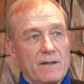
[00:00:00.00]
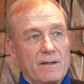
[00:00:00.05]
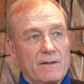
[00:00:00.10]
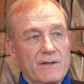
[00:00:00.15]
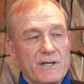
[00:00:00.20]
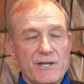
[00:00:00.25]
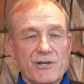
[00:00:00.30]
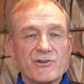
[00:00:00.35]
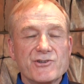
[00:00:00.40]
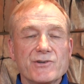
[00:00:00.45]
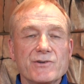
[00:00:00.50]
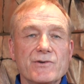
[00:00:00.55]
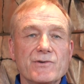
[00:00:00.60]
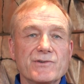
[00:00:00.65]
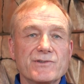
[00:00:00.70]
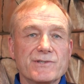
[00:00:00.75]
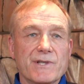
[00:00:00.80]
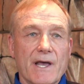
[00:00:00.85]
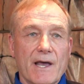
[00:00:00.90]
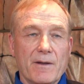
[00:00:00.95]
the
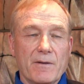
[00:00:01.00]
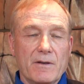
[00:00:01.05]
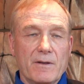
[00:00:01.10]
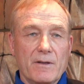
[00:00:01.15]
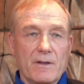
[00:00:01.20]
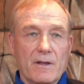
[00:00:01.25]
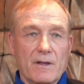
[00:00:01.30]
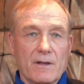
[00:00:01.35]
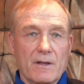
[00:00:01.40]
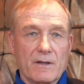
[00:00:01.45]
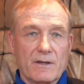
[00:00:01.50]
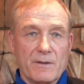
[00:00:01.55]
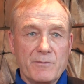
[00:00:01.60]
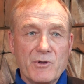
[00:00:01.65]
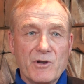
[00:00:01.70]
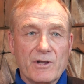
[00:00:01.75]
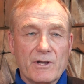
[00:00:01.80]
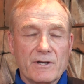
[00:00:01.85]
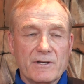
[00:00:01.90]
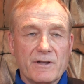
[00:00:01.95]
issues that uh,
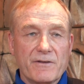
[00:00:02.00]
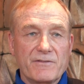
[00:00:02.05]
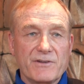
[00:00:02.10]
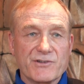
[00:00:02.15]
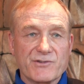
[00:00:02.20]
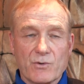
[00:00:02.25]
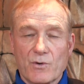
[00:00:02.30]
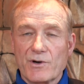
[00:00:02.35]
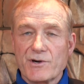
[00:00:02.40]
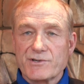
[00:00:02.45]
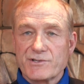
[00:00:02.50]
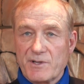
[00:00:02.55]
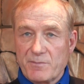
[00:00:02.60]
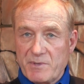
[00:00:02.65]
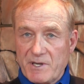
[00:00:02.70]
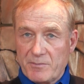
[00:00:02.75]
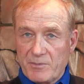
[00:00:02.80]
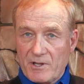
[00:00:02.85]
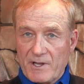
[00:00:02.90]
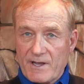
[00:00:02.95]
communicative disorders
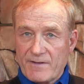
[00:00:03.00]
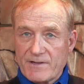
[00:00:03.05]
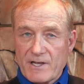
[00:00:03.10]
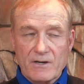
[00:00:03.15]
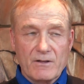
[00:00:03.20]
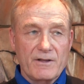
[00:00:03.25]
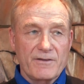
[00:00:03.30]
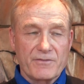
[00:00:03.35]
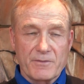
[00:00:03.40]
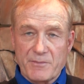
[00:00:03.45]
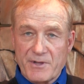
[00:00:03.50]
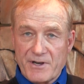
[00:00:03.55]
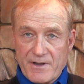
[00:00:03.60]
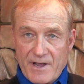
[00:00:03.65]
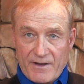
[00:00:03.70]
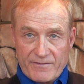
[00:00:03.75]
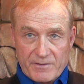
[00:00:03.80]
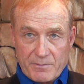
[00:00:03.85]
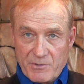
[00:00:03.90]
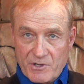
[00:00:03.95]
that people have, not only from the
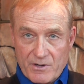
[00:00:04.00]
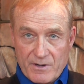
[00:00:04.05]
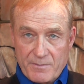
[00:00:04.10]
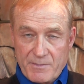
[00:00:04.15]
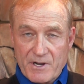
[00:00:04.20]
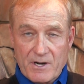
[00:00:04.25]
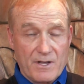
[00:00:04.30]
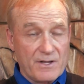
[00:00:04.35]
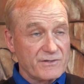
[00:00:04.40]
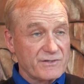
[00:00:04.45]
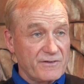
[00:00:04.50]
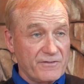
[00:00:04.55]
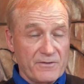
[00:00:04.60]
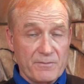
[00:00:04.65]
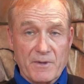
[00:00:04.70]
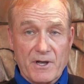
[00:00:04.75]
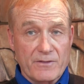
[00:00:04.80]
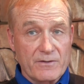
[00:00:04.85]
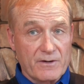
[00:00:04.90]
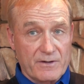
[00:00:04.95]
deaf community, but also
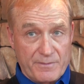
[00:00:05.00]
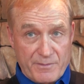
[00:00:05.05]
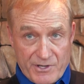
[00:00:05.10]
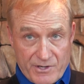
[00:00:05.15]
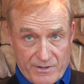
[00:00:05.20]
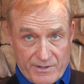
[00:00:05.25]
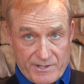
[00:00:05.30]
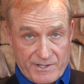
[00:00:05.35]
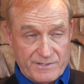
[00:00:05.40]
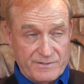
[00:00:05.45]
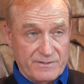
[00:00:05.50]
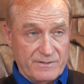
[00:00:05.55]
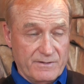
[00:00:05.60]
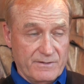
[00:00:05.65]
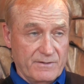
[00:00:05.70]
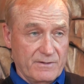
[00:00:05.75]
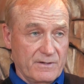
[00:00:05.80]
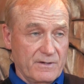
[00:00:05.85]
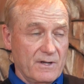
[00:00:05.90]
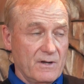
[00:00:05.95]
from other communities uh,
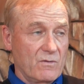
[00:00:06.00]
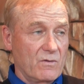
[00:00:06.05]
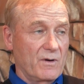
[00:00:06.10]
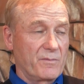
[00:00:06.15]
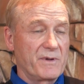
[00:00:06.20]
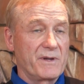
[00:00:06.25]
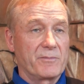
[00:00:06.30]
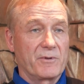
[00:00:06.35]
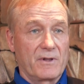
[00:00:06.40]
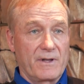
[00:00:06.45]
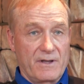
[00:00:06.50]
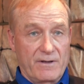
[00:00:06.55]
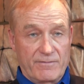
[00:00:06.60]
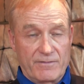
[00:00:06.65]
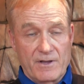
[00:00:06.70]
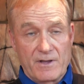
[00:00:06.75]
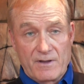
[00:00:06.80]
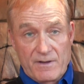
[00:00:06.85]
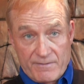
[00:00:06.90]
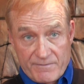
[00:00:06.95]
where people
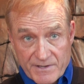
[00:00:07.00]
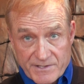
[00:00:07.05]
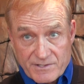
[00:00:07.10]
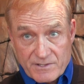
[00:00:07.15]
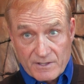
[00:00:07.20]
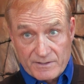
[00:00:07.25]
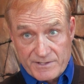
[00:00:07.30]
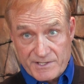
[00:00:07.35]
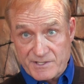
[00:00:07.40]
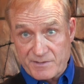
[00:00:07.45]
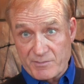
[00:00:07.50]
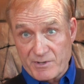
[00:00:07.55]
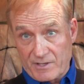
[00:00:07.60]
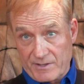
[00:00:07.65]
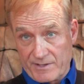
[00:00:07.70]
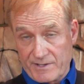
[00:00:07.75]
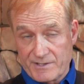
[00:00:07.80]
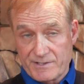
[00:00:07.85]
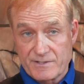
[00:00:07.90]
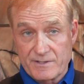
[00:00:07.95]
have physical
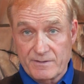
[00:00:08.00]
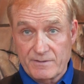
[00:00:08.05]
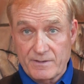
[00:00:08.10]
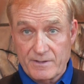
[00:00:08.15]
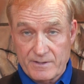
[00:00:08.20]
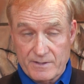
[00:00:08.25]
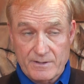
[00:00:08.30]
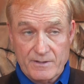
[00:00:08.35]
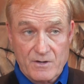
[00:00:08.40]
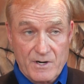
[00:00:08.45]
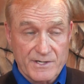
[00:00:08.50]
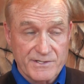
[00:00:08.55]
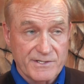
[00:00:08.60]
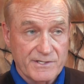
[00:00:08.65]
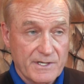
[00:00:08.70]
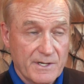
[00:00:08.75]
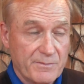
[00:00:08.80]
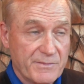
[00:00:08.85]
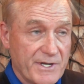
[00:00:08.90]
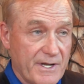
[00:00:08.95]
disabilities that it
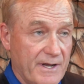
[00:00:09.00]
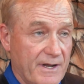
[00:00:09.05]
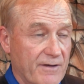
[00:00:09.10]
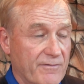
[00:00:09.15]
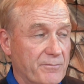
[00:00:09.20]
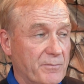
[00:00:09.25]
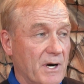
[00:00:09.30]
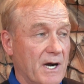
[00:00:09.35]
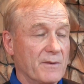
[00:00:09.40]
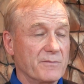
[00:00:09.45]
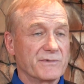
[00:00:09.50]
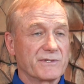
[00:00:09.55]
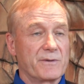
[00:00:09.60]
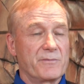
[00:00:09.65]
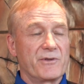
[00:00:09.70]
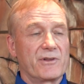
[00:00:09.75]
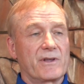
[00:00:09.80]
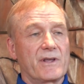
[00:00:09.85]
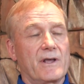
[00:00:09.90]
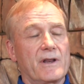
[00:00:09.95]
causes them to have problems
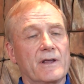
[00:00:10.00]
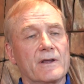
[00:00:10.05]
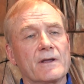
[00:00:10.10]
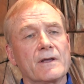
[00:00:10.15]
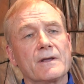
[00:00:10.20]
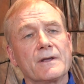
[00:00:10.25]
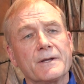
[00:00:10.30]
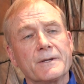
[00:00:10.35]
communicating.